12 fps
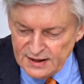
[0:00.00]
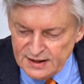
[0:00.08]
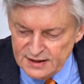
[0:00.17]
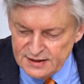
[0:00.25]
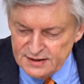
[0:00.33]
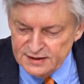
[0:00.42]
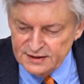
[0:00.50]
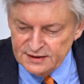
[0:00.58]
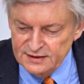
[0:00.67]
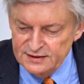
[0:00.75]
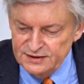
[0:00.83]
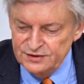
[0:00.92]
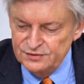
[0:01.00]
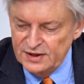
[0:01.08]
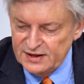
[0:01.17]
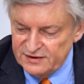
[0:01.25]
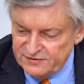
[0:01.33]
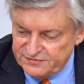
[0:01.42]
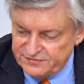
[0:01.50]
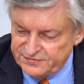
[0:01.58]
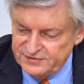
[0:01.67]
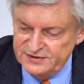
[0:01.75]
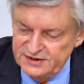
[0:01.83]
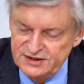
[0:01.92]
you have
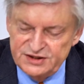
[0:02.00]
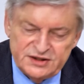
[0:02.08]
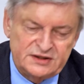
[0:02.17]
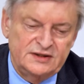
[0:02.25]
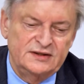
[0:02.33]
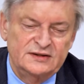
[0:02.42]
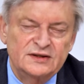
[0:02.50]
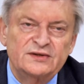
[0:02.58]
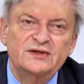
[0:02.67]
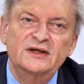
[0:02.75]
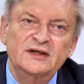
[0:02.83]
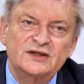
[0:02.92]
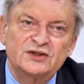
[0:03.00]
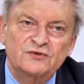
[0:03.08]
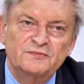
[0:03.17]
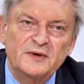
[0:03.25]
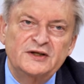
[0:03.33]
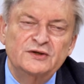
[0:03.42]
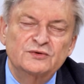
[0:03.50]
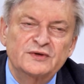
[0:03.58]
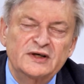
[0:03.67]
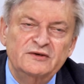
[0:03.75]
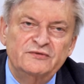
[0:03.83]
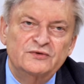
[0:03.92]
these things of Matthew
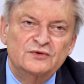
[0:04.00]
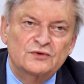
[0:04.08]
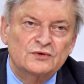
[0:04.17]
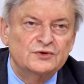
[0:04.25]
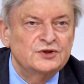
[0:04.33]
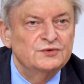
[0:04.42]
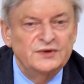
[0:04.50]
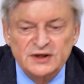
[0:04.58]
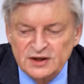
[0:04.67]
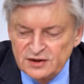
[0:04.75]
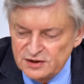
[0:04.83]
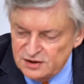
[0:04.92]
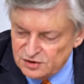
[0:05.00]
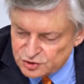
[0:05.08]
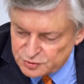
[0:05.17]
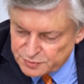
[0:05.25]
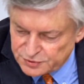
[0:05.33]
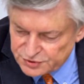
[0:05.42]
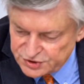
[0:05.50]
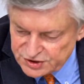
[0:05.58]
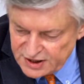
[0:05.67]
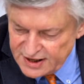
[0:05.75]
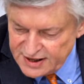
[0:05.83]
24 also in the other Gospels.